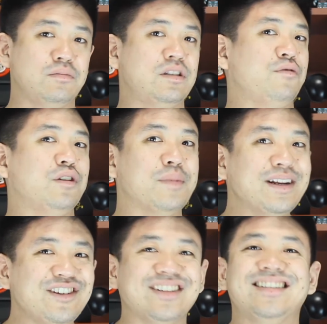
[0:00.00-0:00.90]
different
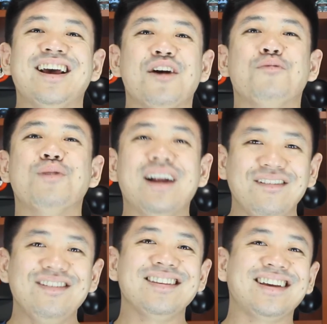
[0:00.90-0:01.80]
dimensions.
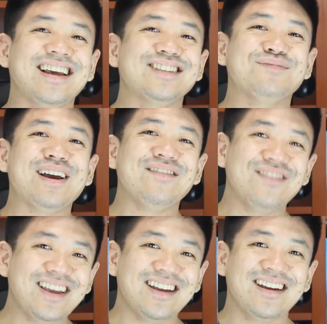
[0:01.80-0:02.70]
Whatever the case might
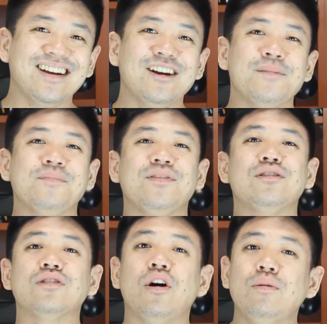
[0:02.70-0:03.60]
be,
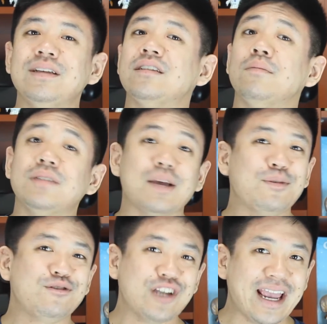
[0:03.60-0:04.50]
there's always some type
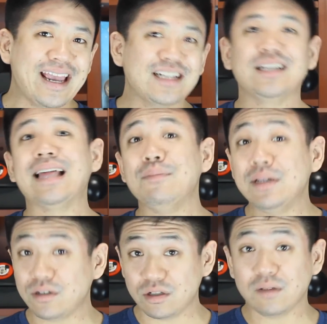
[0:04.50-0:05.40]
of change, and that
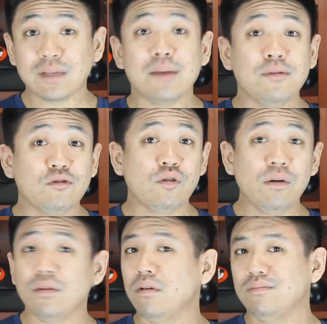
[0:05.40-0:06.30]
means there's some type of
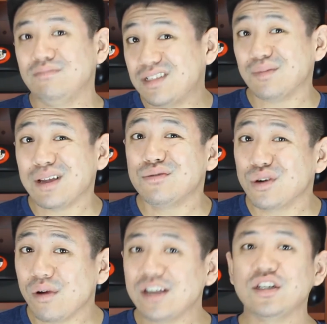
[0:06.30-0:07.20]
growth, sometimes
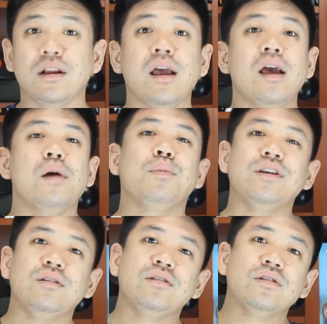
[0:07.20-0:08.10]
regression.
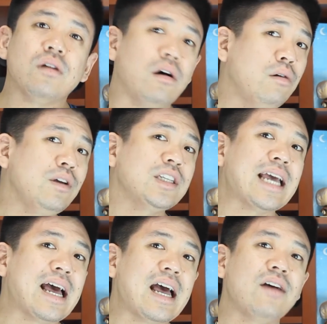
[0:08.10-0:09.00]
But you should always
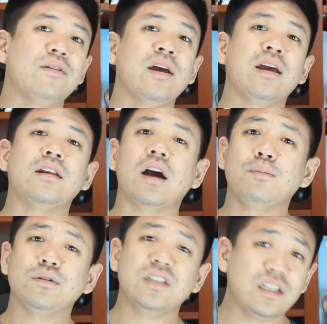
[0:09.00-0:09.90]
have an
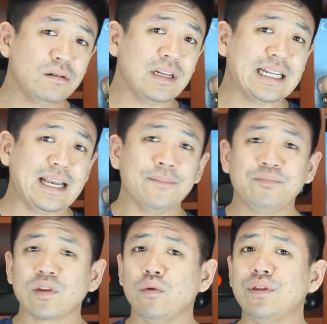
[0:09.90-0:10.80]
opportunity,
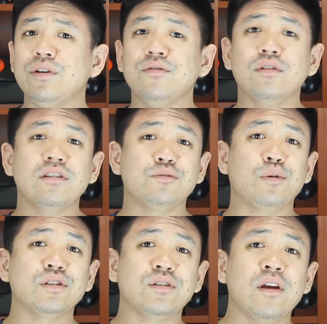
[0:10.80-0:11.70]
whether you've known this
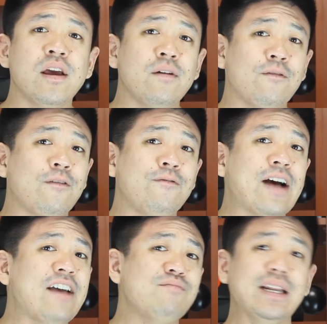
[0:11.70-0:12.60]
person for
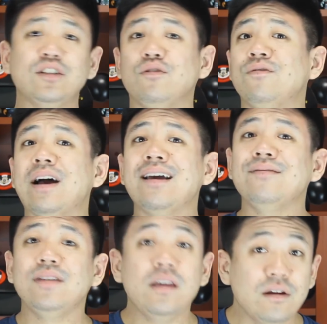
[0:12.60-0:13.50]
5 minutes or
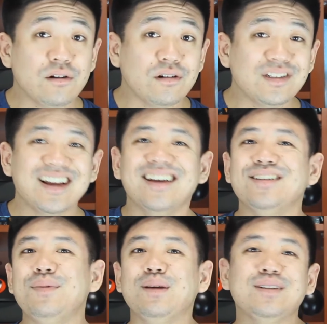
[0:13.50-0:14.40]
5 years,
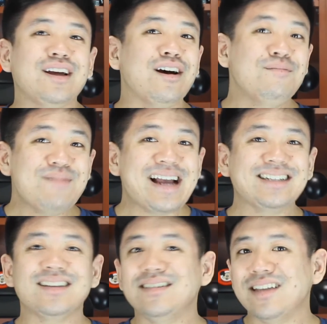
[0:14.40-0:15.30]
to be able to come
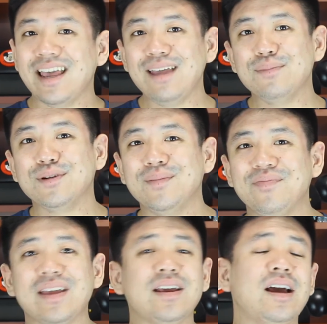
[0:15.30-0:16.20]
back to the table
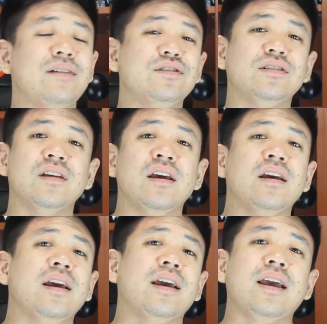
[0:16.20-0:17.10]
and have just
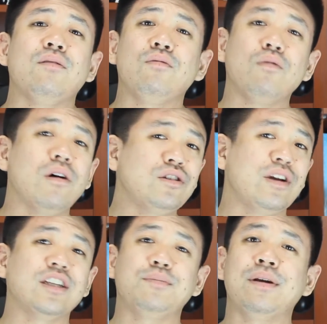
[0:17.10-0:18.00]
a raw,
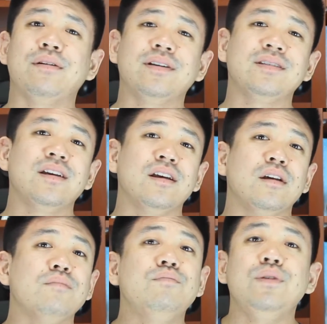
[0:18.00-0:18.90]
transparent,
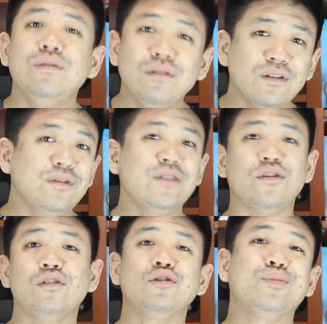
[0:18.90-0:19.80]
beautifully
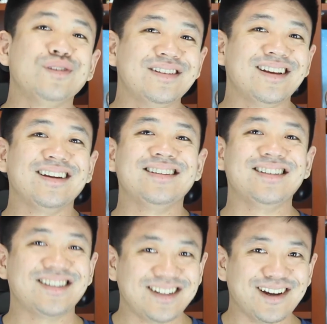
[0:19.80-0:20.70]
vulnerable
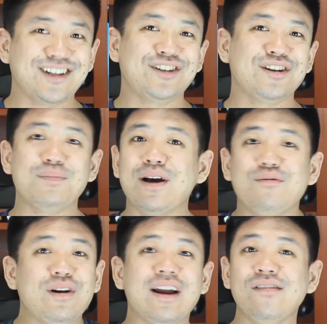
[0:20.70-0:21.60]
discussion
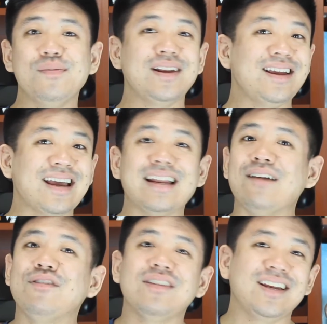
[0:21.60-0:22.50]
about where everybody and
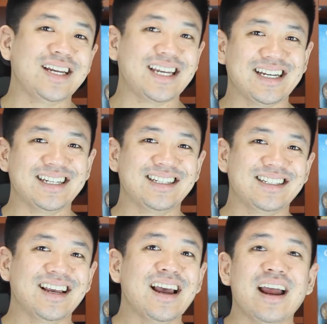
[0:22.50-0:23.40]
everything
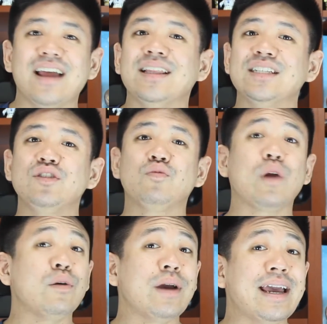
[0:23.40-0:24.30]
is. And that's a
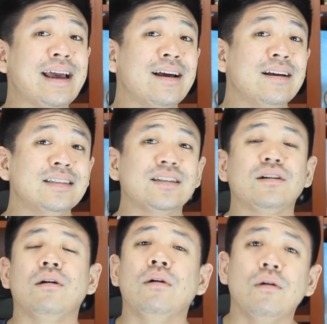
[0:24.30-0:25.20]
great way to
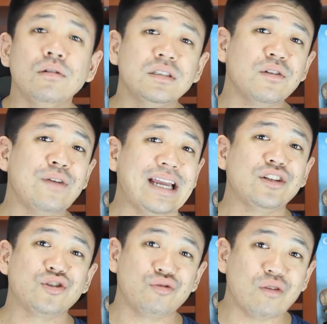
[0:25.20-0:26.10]

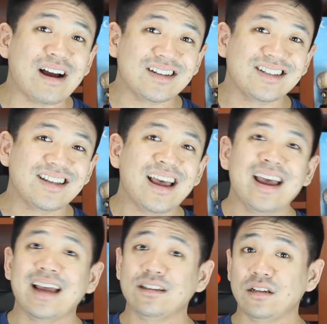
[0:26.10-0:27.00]
cultivate trust
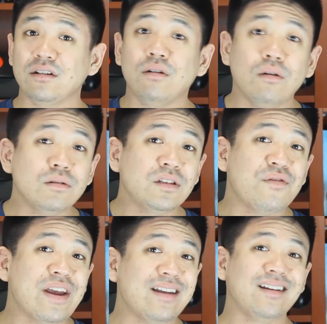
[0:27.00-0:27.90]
and to
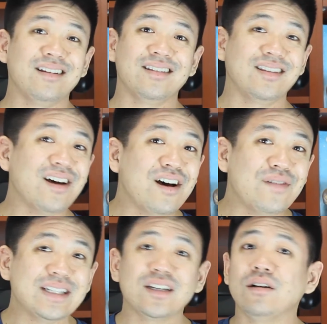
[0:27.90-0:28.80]
cultivate
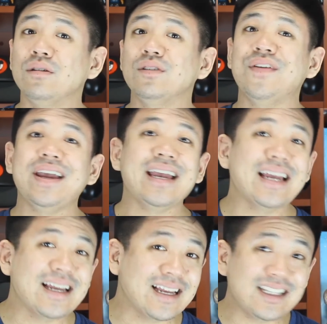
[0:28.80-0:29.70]
love and to cultivate
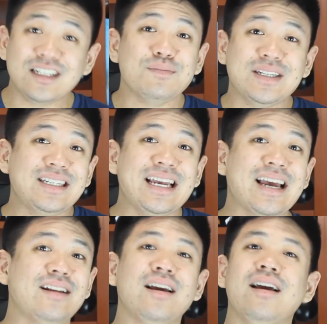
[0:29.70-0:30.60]
intimacy
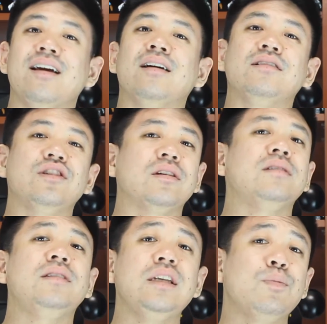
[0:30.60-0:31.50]
and just
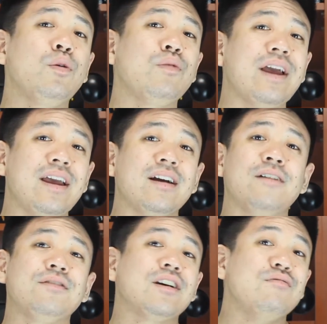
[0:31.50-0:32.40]
a deeper way
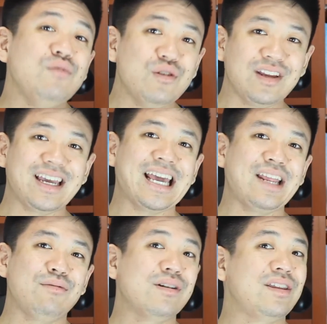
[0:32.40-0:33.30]
of
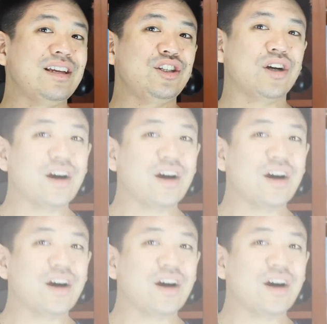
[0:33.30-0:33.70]
communicating with each